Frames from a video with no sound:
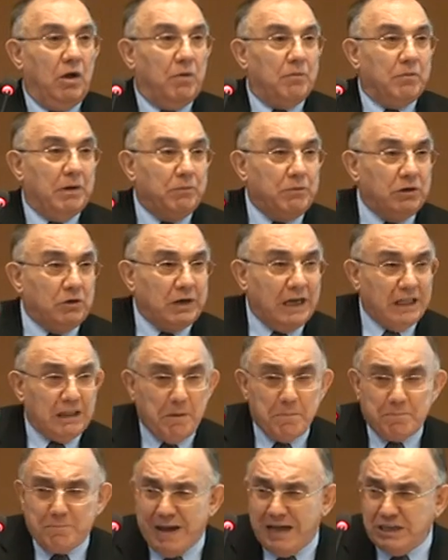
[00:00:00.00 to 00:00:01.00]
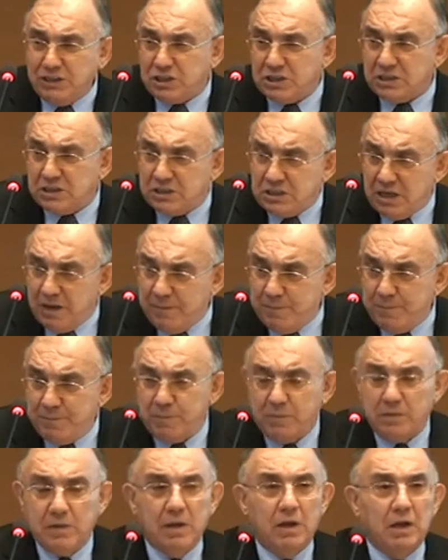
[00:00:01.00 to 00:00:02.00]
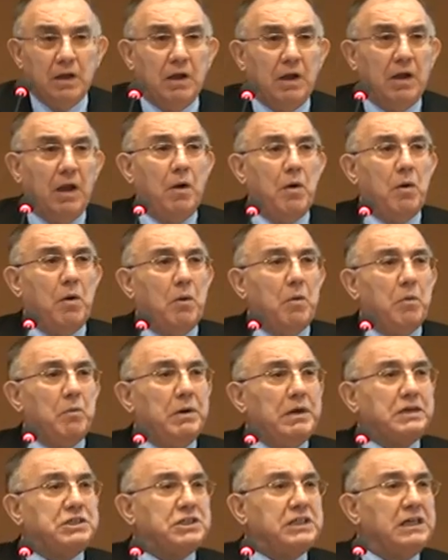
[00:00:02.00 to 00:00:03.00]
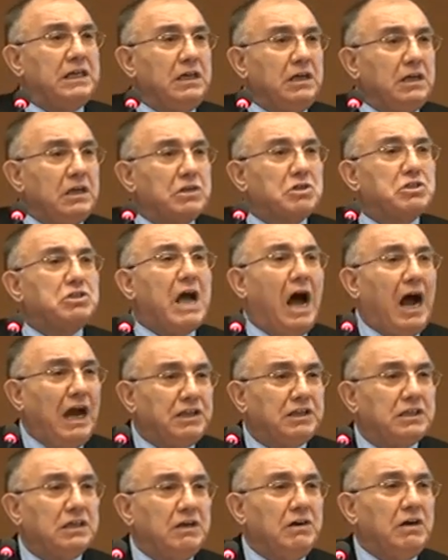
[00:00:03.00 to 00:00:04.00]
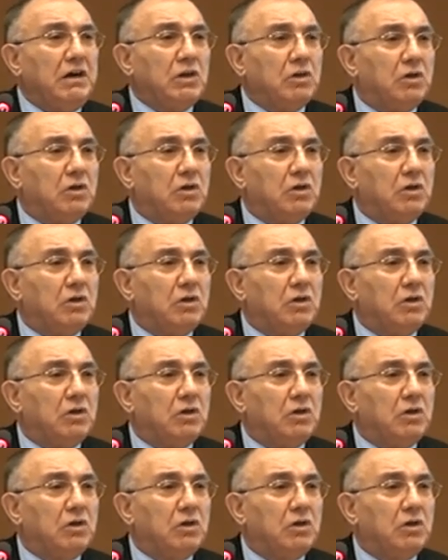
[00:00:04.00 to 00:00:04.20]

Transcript: When we look at the busts, we see tighter